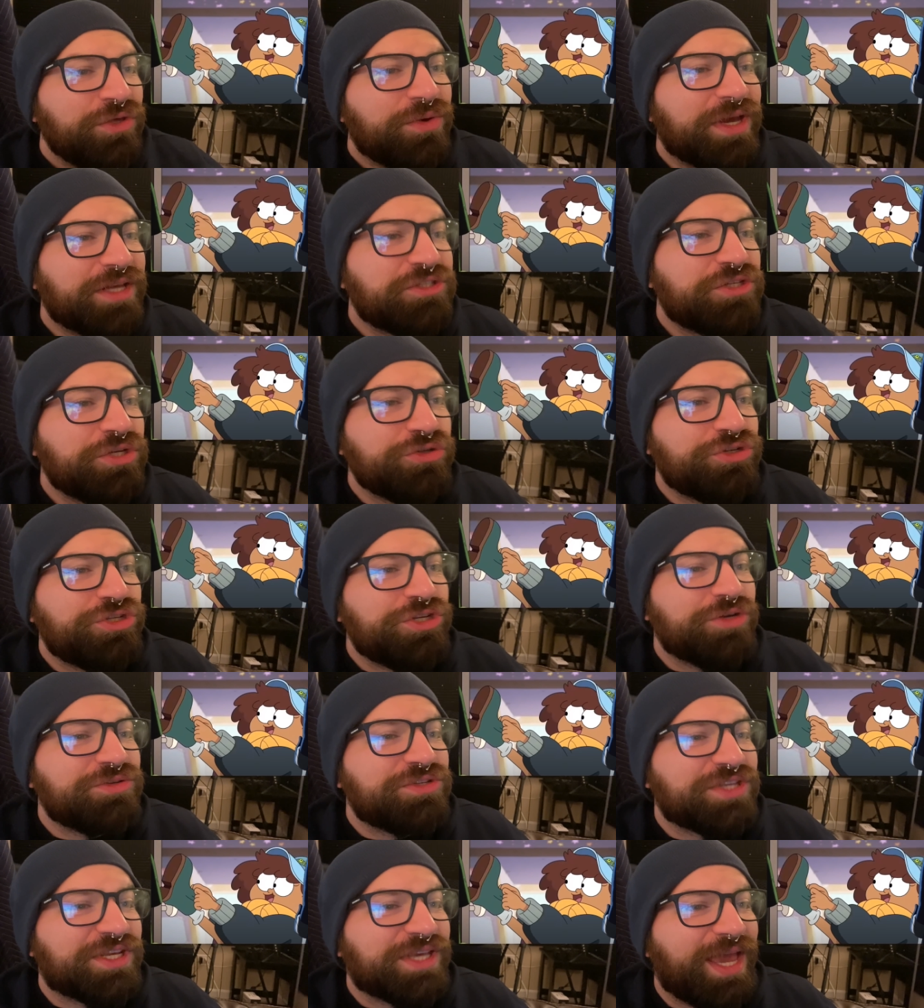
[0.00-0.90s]
get 2
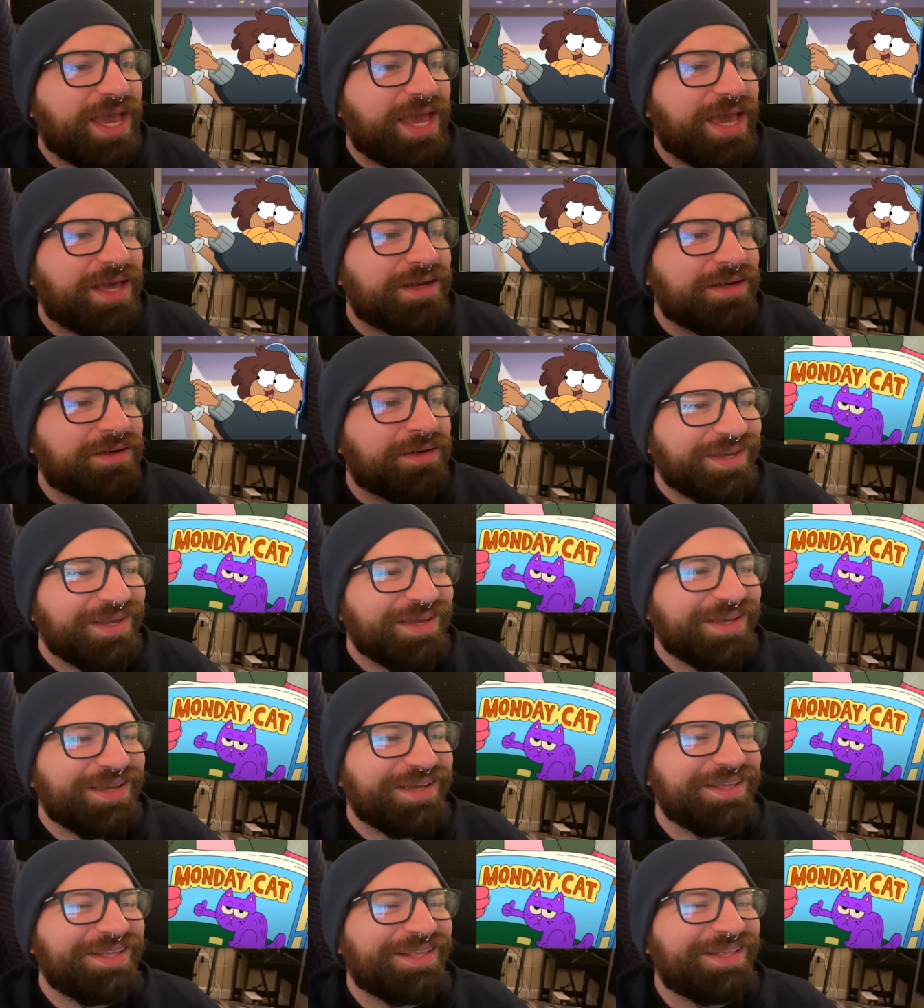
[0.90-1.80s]
shoes again.
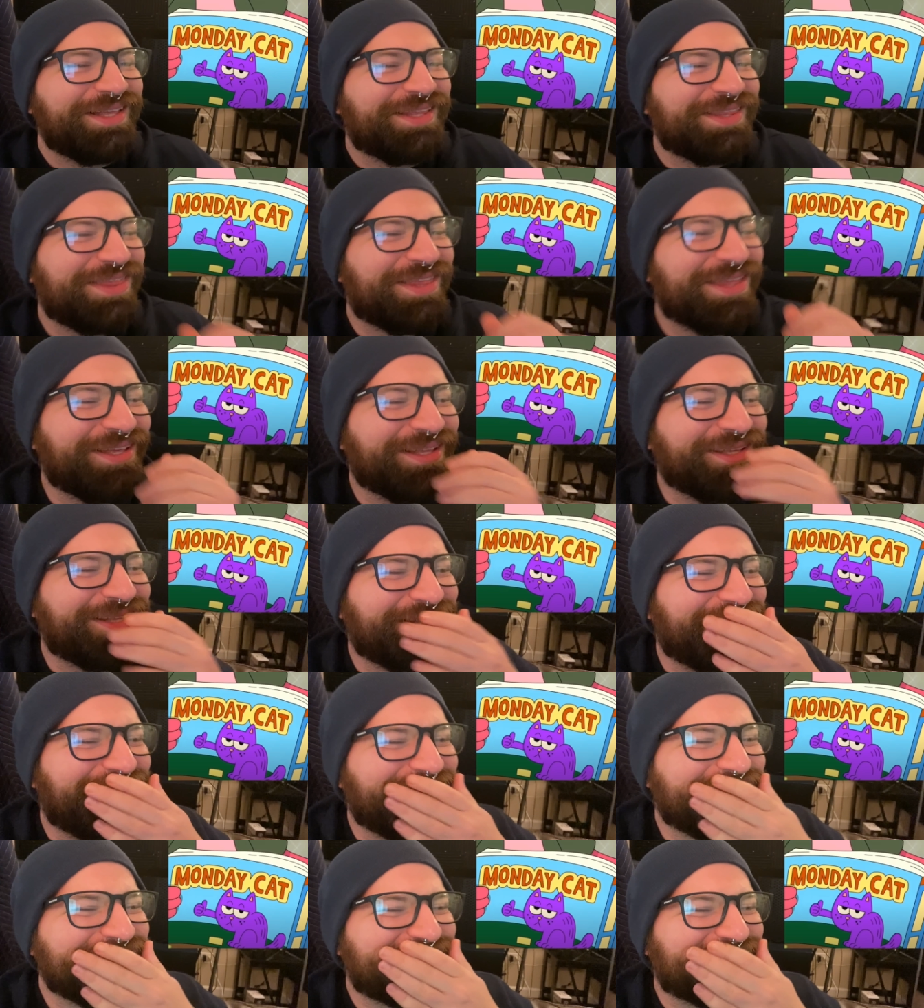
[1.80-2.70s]

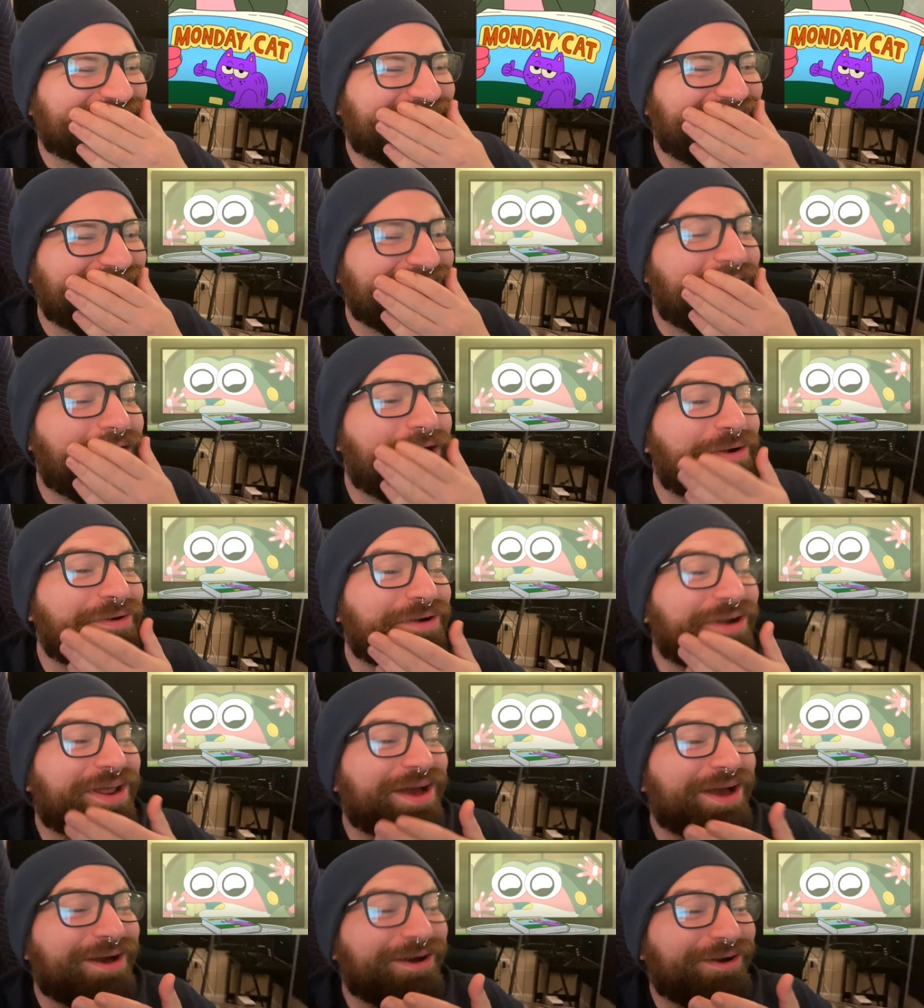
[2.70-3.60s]
It's like,
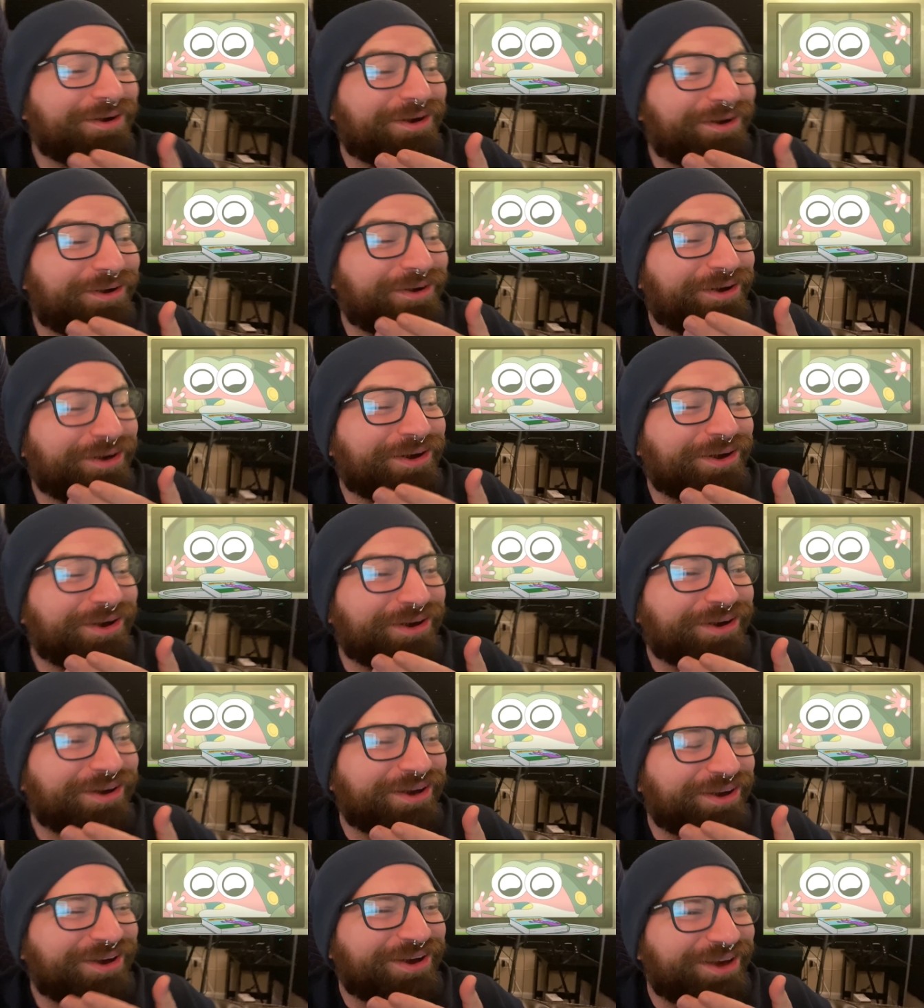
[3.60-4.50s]
oh
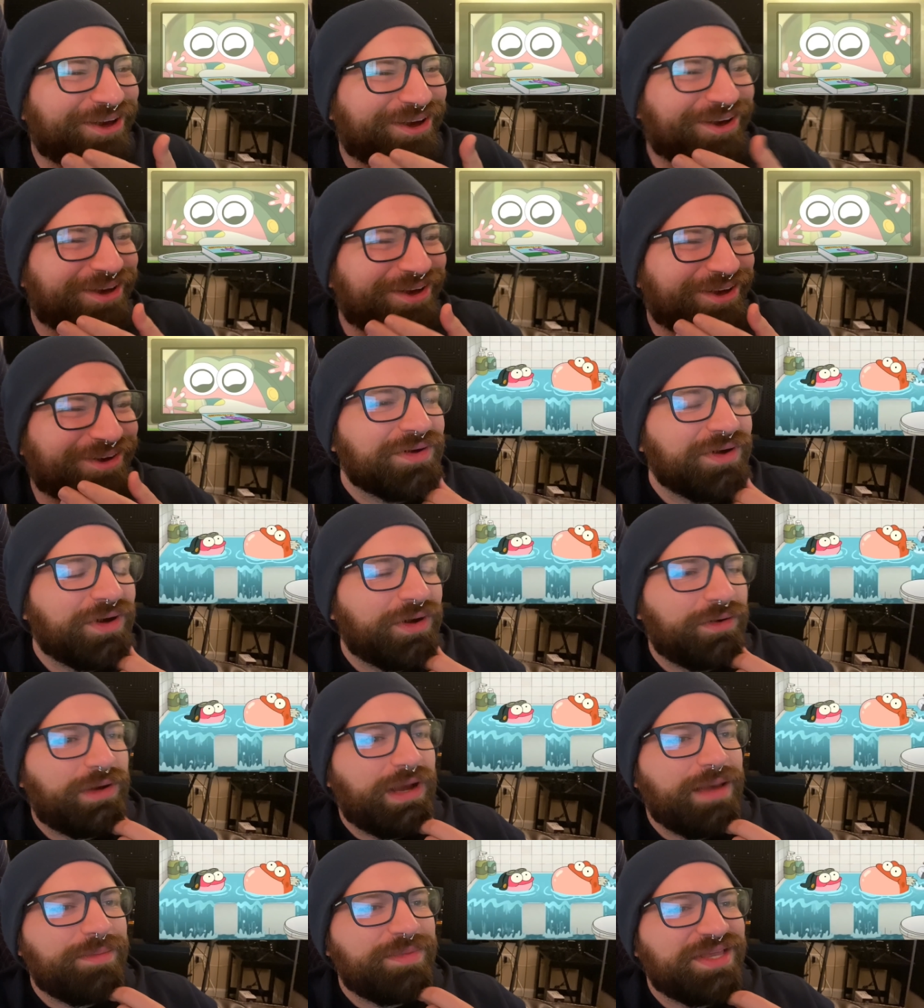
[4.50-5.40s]
no.
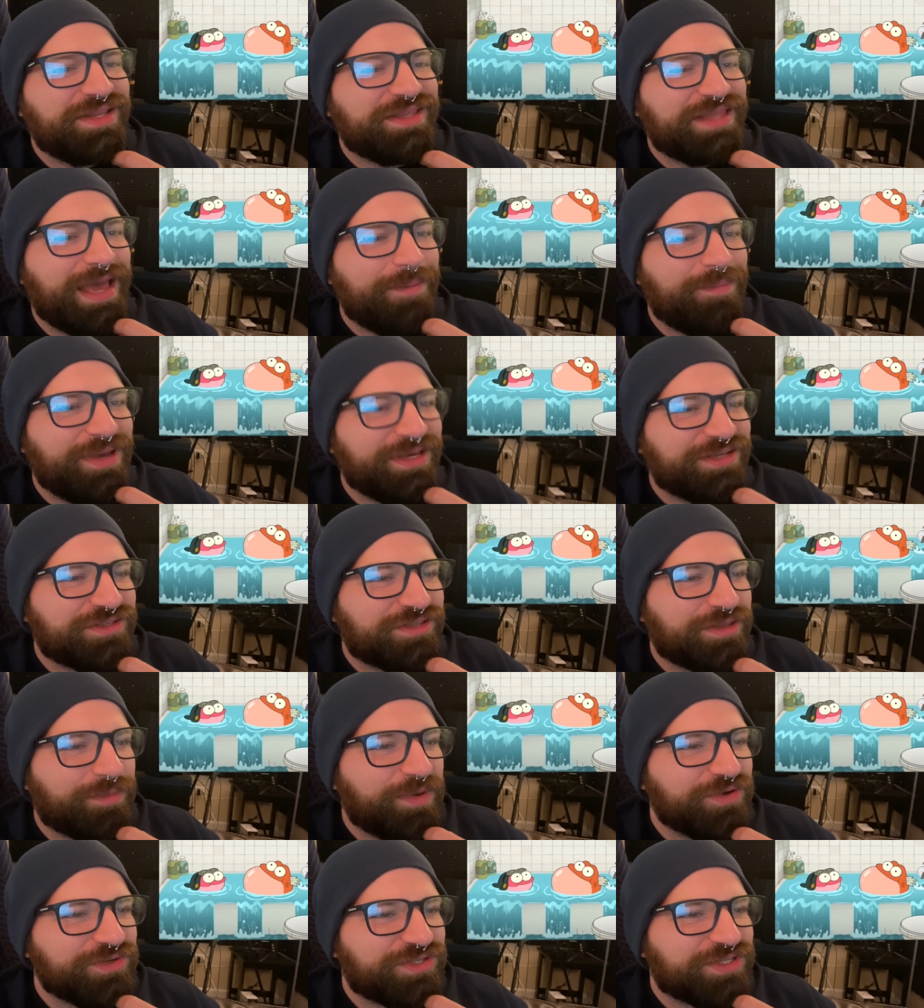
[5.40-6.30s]
I mean, that makes the
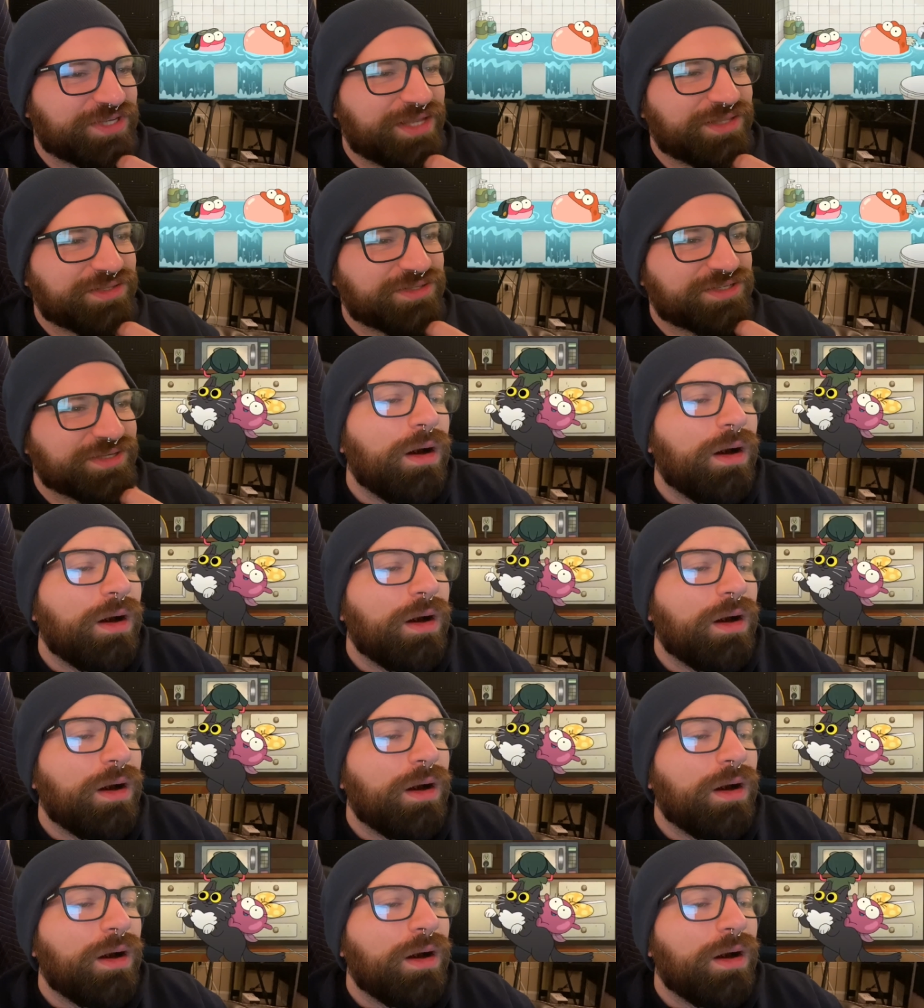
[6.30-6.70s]
most sense.